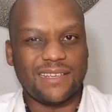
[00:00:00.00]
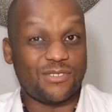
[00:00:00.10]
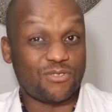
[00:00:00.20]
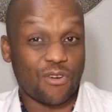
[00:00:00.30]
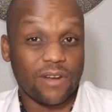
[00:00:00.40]

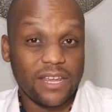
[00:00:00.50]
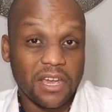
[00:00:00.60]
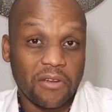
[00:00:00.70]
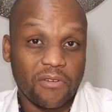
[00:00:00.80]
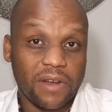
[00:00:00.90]
strongly
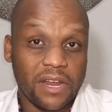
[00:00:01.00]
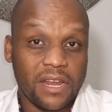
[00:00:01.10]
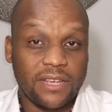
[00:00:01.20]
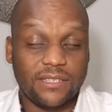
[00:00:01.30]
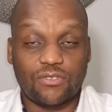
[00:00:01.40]

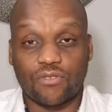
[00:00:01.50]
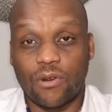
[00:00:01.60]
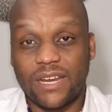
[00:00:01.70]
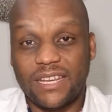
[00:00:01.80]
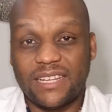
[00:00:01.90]
agree,
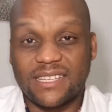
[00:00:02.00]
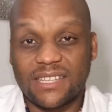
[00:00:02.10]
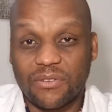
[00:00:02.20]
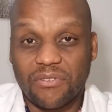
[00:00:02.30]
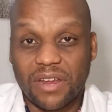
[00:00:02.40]
strongly
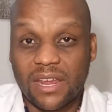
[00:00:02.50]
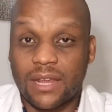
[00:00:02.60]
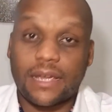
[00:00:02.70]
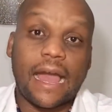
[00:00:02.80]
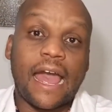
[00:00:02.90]
disagree
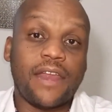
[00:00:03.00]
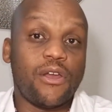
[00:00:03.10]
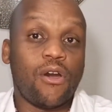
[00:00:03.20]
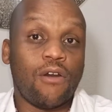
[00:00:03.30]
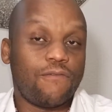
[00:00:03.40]
kind
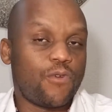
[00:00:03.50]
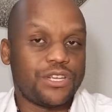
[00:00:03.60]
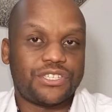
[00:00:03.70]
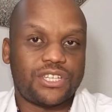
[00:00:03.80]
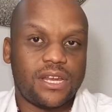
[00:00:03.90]
of
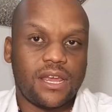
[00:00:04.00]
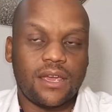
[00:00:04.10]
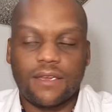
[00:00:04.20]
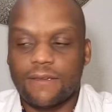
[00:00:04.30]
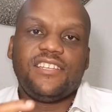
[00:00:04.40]
questionnaire.
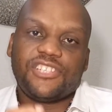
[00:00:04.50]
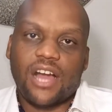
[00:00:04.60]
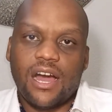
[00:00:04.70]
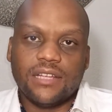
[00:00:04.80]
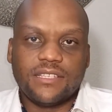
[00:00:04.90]
Each
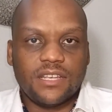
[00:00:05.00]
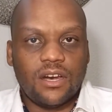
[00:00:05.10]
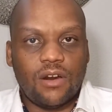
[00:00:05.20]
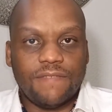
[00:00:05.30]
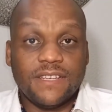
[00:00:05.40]
answer
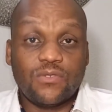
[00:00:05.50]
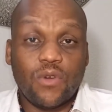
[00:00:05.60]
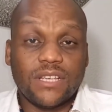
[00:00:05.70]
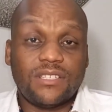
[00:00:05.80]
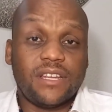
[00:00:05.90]
of this
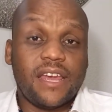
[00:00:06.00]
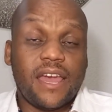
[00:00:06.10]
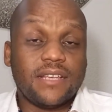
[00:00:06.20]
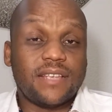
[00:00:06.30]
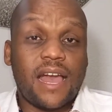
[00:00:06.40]
questionnaire
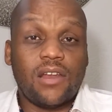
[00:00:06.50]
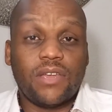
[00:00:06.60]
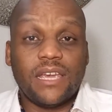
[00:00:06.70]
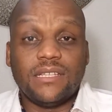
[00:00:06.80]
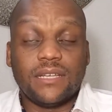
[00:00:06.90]
is
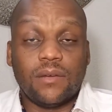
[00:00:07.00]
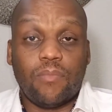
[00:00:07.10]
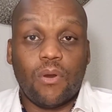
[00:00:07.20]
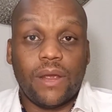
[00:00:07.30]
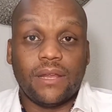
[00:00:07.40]
allocated a
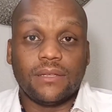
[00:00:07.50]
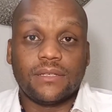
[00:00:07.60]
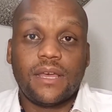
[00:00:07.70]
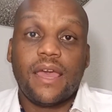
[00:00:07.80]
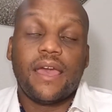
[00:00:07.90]
point.
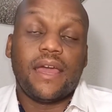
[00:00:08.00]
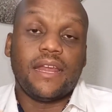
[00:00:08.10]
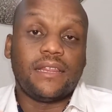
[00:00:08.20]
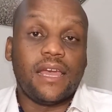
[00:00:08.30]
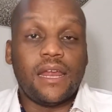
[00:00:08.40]
And
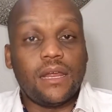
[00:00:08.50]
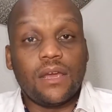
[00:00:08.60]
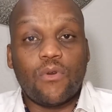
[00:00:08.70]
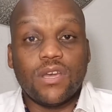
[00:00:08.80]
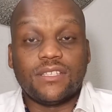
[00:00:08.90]
at the end of the
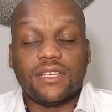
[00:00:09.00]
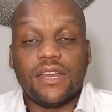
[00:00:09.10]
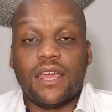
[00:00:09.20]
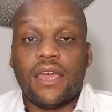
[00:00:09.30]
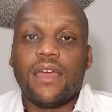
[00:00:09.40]

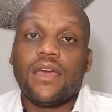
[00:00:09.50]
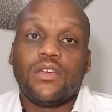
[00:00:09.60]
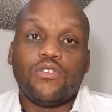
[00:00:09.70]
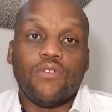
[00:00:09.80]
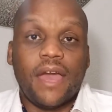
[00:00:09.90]
questionnaire,
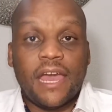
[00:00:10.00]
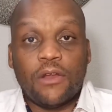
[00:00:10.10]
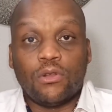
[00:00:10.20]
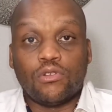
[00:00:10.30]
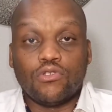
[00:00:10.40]
you add
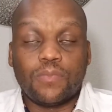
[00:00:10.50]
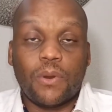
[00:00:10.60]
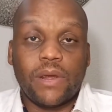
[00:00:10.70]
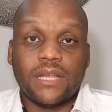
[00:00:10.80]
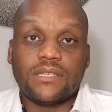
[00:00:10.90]
all those
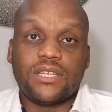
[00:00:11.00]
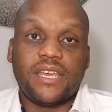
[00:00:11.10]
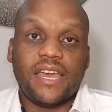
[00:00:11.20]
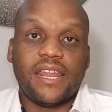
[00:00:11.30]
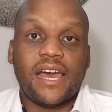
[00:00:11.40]
points
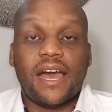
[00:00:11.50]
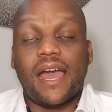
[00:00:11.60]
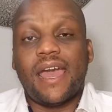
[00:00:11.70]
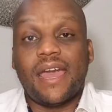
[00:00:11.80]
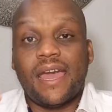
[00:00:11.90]
together,
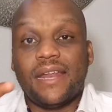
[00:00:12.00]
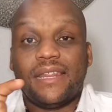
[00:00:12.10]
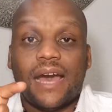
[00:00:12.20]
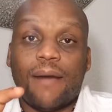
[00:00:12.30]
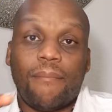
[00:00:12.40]
and
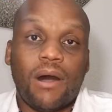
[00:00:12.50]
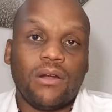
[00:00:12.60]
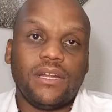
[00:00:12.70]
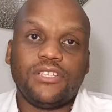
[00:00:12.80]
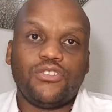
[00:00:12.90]
the amount
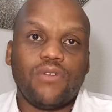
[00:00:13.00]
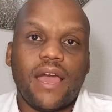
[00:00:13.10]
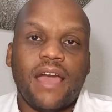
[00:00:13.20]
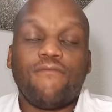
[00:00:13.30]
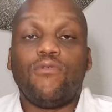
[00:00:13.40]
that you
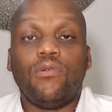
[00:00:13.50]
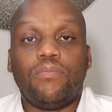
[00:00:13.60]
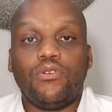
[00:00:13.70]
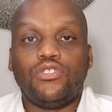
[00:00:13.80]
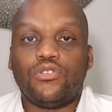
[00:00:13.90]
have will
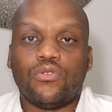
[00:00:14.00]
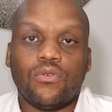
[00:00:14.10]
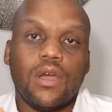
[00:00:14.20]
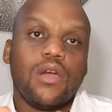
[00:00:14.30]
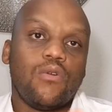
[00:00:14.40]
put you
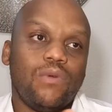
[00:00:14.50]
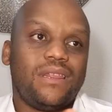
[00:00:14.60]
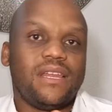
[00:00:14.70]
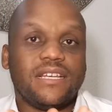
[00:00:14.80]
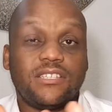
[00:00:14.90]

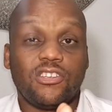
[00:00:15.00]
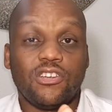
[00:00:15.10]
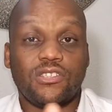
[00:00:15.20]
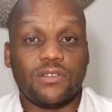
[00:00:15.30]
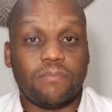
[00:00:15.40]
within a
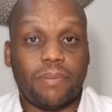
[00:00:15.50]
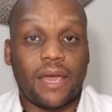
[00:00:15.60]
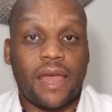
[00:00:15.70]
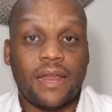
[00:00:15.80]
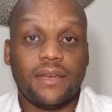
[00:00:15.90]
certain
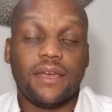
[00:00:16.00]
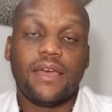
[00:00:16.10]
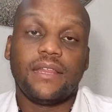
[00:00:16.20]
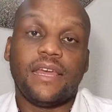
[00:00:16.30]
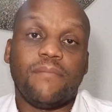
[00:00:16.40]
band
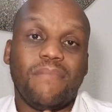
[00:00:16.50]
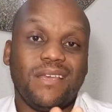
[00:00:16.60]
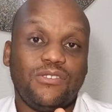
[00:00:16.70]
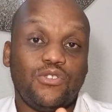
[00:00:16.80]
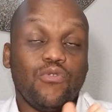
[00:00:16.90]
that
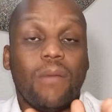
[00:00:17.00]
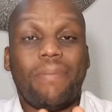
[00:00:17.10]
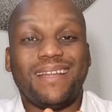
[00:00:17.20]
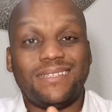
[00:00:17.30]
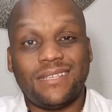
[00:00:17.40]
makes you a
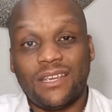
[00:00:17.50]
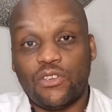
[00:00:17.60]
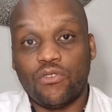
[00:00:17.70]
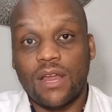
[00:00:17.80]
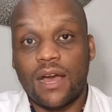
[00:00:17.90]

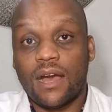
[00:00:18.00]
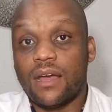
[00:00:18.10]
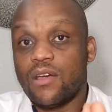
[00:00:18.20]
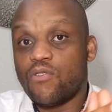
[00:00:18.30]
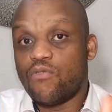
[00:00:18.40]
particular
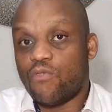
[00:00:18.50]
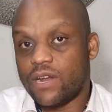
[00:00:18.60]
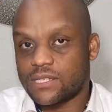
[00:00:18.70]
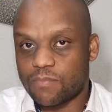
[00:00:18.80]
risk